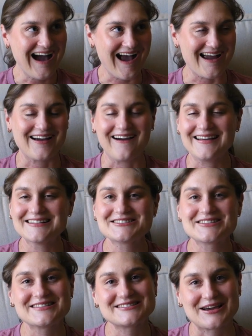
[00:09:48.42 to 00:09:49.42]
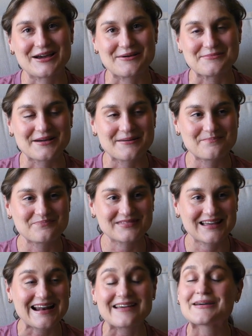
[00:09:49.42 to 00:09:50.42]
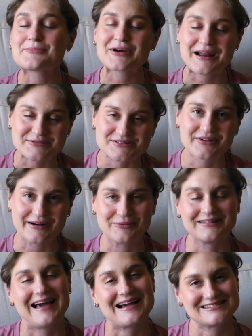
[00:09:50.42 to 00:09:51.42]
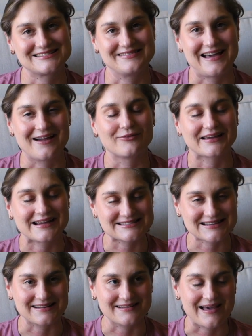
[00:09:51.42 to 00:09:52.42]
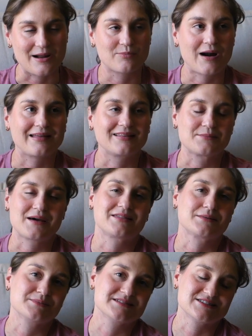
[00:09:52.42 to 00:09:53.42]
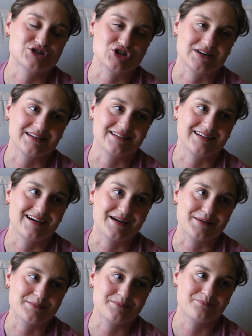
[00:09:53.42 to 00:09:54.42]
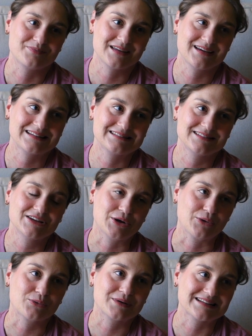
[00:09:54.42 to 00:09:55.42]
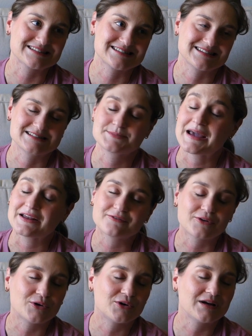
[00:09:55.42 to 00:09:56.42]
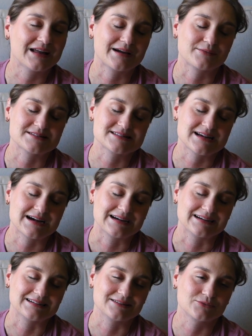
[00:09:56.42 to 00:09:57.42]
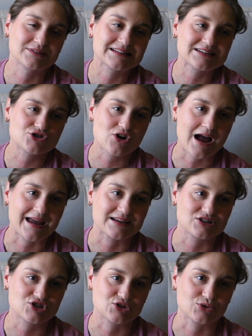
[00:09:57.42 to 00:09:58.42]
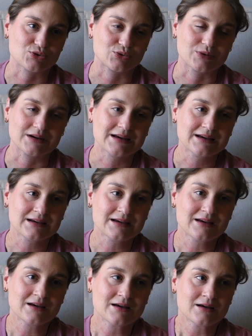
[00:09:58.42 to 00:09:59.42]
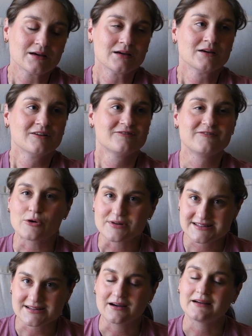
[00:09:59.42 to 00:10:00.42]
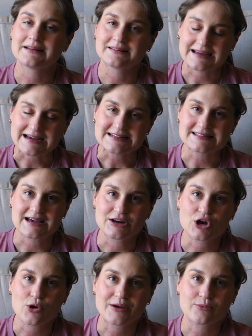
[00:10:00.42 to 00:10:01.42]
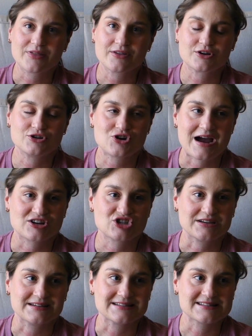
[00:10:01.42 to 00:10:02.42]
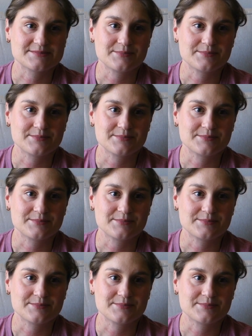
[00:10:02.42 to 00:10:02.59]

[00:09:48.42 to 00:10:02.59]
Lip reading: I got into the tub. And at that point, I was very relaxed in that, like I said, in that Bradley method position. It's painful, and I was really trying to focus on, like I said, going with the contractions.